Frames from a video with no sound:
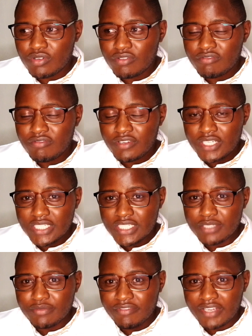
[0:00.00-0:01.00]
of
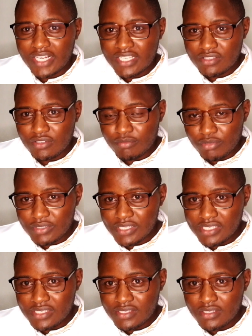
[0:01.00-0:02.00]
deep venous
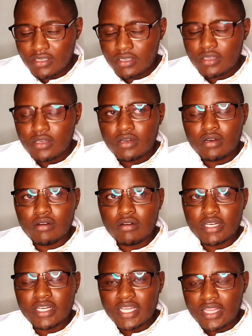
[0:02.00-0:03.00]
thrombosis,
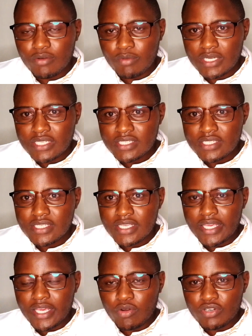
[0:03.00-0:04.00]
or in other ones,
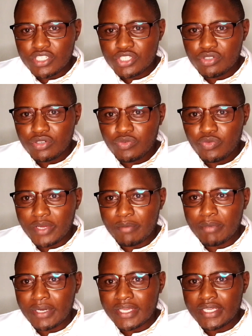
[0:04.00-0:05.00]
a condition
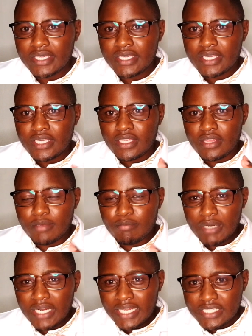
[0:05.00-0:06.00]
whereby the
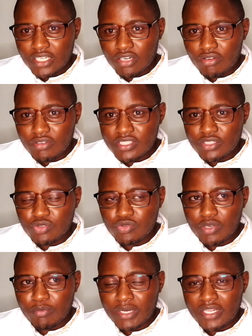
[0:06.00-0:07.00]
blood clots into
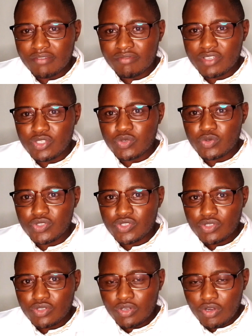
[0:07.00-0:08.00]
your blood vessels,
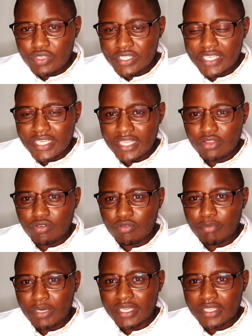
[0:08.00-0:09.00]
causing a
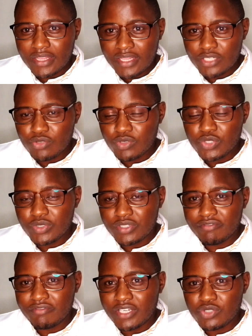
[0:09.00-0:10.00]
thrombi, that's what we
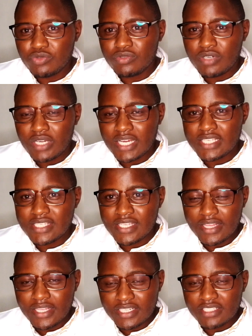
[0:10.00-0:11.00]
refer to as
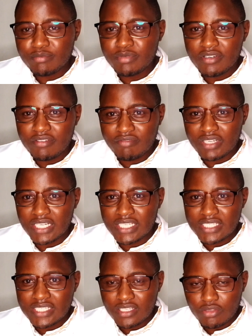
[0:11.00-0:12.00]
the deep
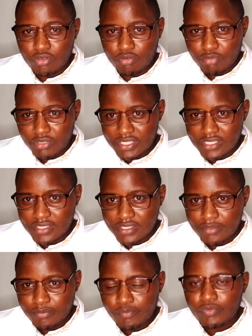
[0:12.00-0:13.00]
venous thrombosis.